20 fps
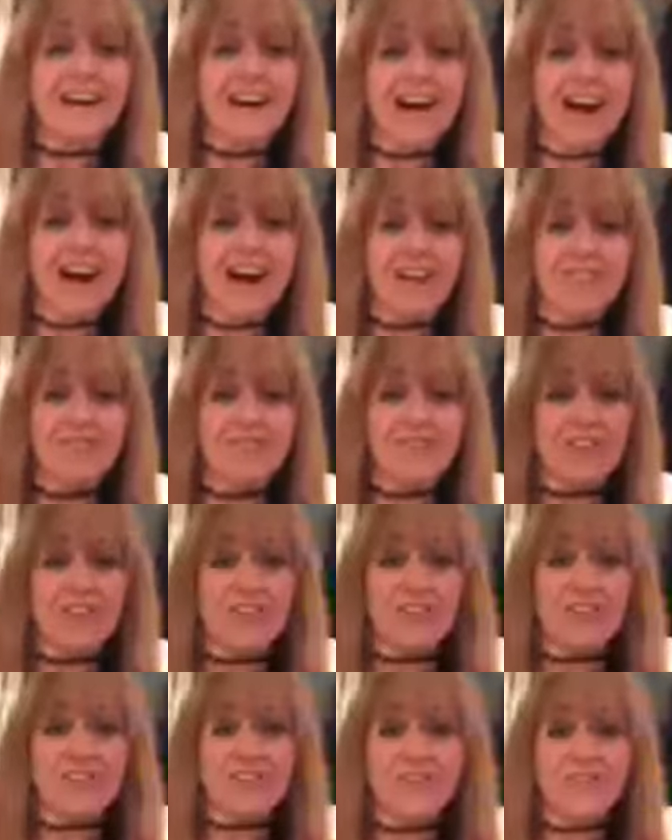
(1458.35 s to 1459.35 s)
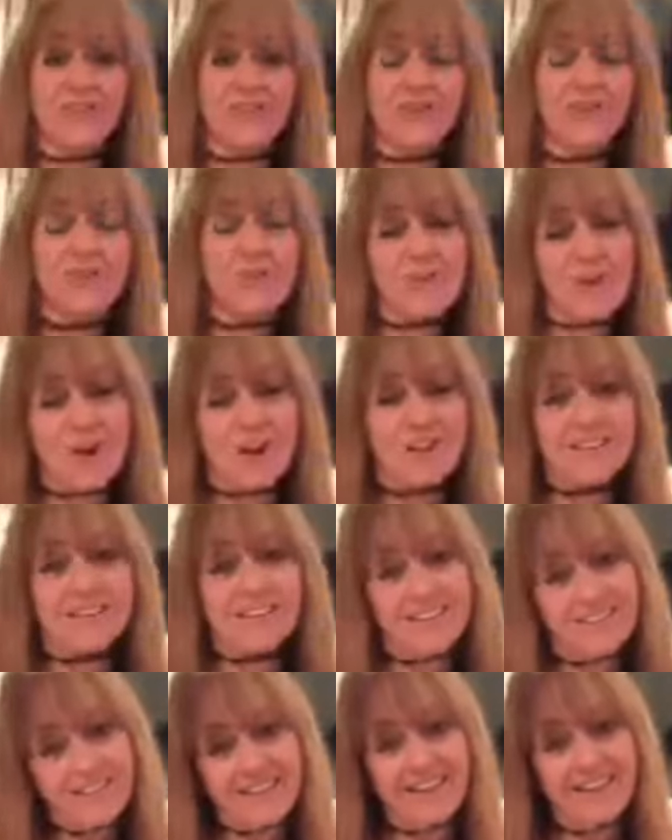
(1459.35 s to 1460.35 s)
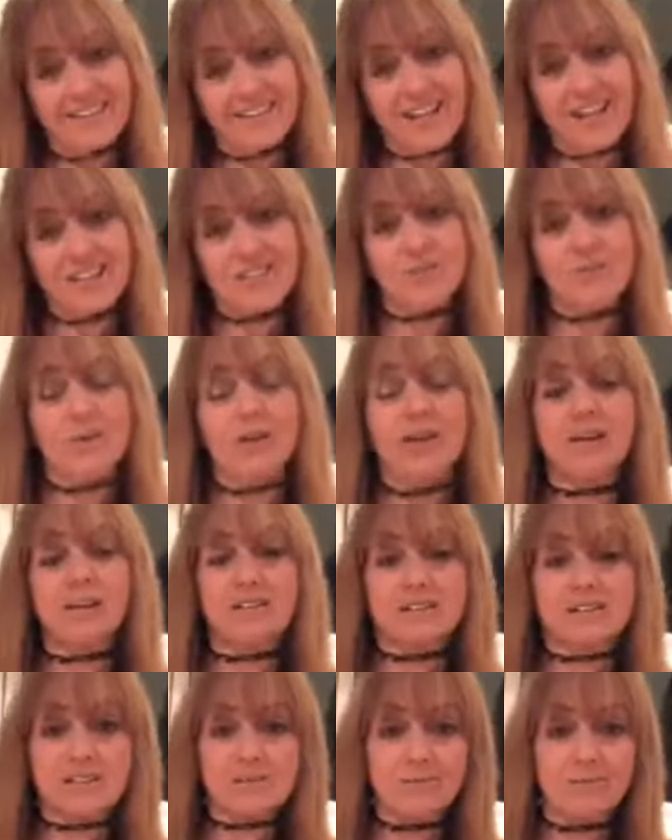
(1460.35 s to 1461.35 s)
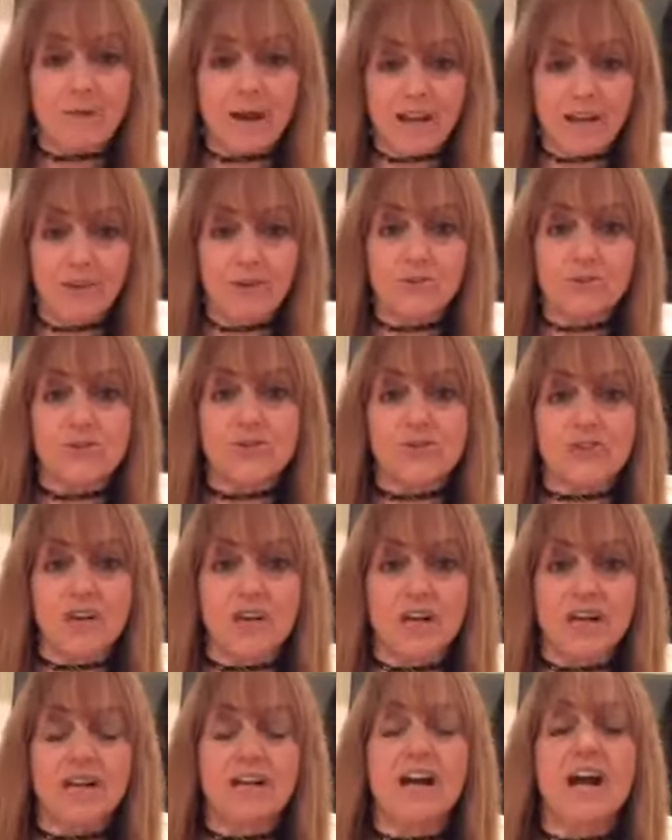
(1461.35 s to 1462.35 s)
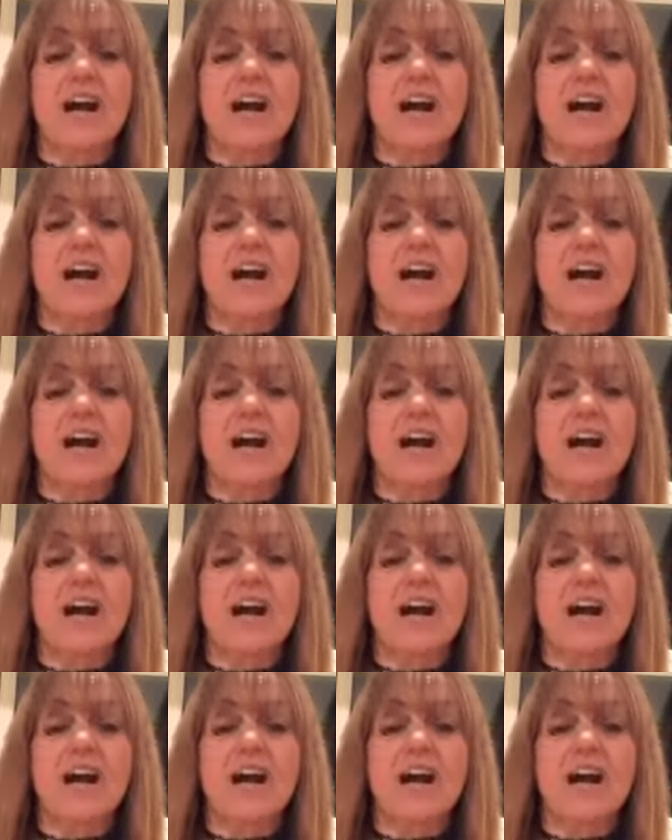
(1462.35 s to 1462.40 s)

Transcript: Um, for those of you who weren't there last week, it is my own drink.